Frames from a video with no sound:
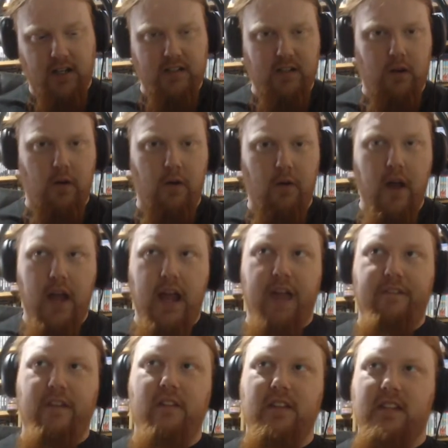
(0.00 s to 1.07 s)
So
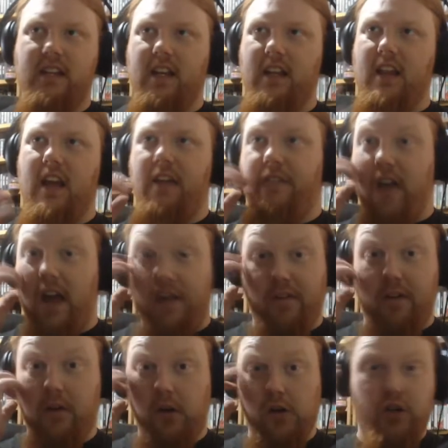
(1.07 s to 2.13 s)
if you ever see that, if I
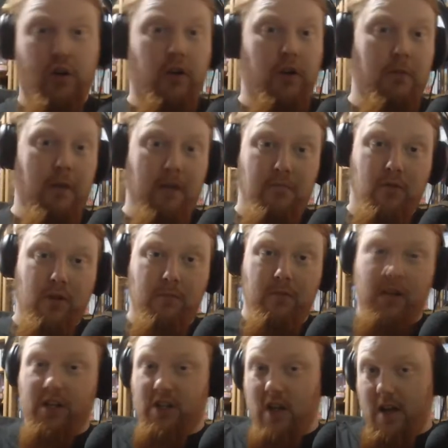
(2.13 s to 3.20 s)
ever show you my plug and
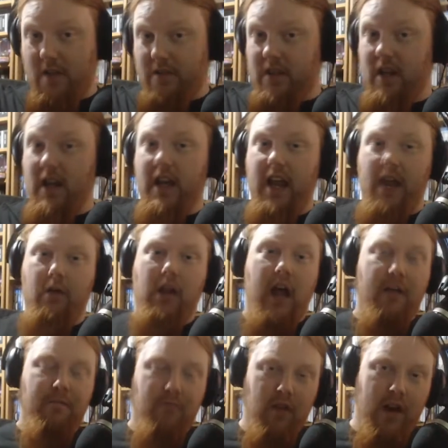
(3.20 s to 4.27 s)
play shelves, it will
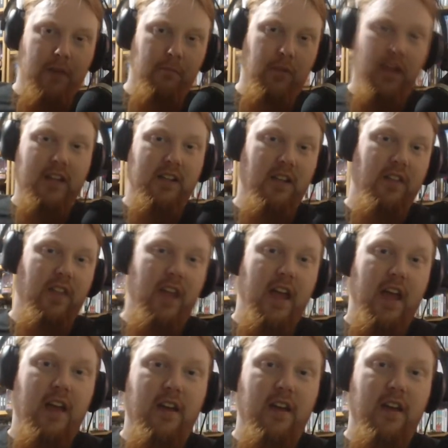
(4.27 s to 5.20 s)
have Pride and Place on there,